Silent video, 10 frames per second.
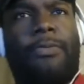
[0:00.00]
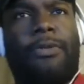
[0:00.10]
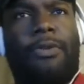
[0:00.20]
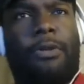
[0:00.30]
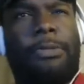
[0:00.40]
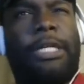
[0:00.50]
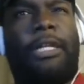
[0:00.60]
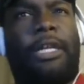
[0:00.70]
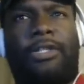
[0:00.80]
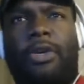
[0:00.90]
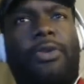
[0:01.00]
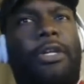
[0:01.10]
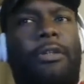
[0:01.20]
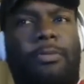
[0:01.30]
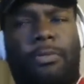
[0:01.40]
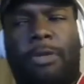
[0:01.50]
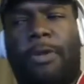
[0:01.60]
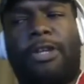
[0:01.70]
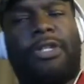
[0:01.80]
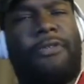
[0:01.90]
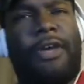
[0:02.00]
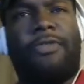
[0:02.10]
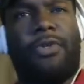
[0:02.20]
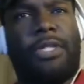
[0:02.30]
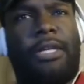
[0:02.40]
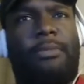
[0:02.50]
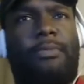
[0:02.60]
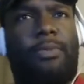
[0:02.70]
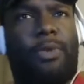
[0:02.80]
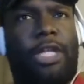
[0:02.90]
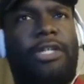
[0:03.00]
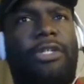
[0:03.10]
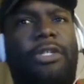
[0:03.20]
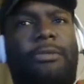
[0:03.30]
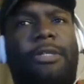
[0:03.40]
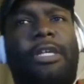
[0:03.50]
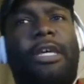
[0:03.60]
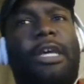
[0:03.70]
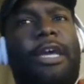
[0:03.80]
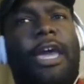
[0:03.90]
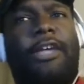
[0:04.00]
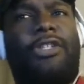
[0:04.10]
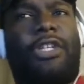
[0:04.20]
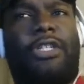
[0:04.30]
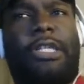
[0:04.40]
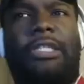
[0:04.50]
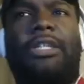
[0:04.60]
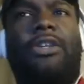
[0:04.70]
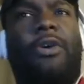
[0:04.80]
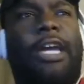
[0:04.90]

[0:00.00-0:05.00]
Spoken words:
You know what I'm saying? Like Sony and Microsoft have those same relationships, as does Nintendo.